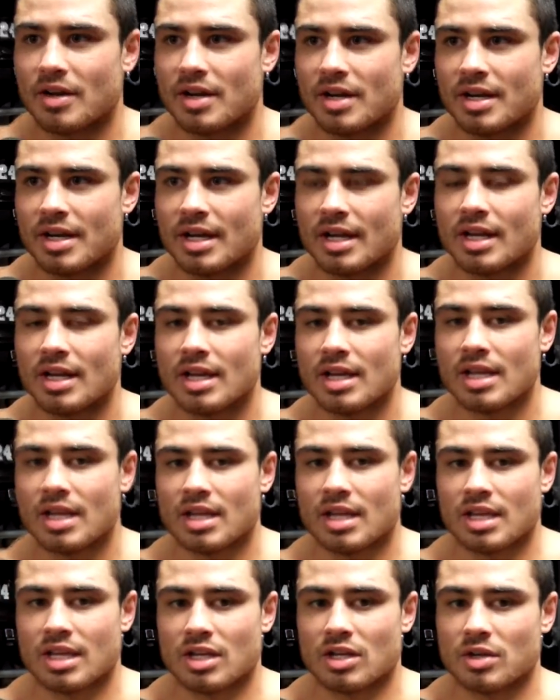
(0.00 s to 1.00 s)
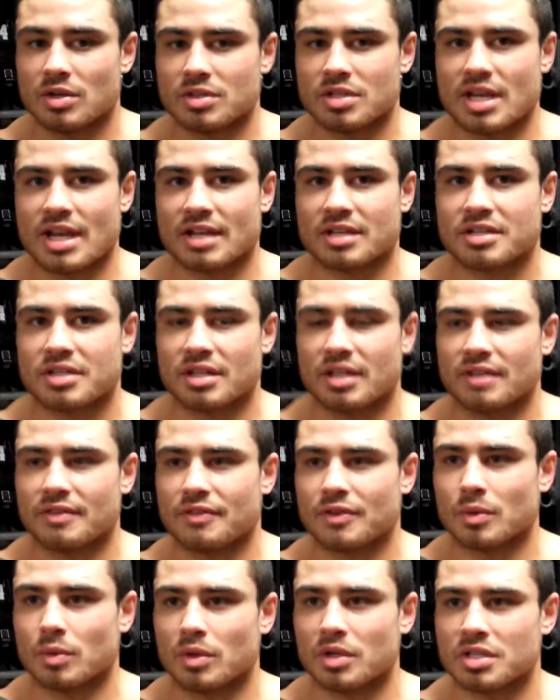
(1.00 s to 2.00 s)
and uh, you know, he was excellent
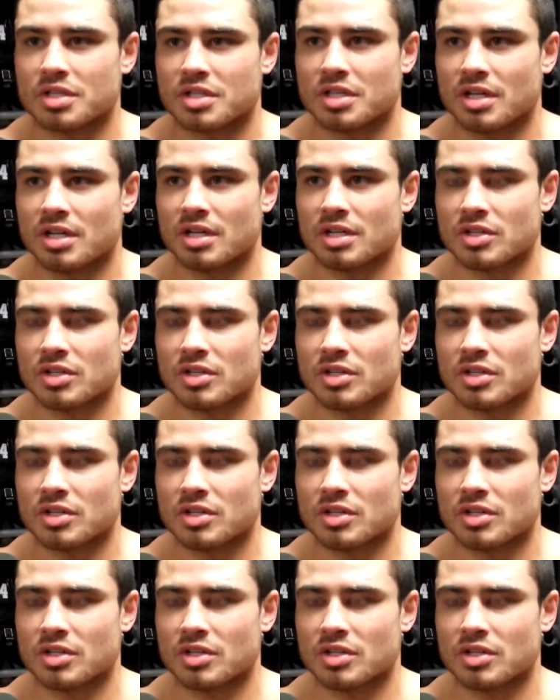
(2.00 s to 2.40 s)
for Worcester.